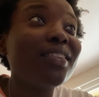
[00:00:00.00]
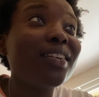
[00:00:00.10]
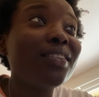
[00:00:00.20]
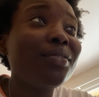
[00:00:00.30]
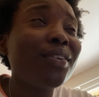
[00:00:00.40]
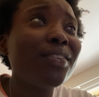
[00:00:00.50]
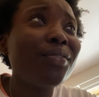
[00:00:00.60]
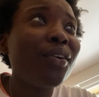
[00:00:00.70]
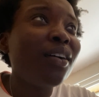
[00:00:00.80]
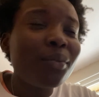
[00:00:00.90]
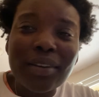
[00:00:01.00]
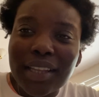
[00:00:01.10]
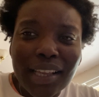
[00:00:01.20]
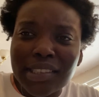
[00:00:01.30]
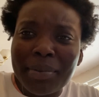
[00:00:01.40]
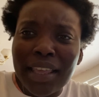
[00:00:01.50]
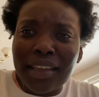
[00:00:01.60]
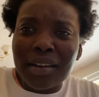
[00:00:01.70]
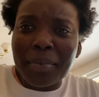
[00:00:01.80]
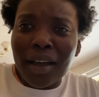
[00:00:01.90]
What, what was I
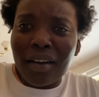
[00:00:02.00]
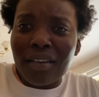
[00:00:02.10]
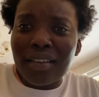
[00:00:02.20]
speaking about?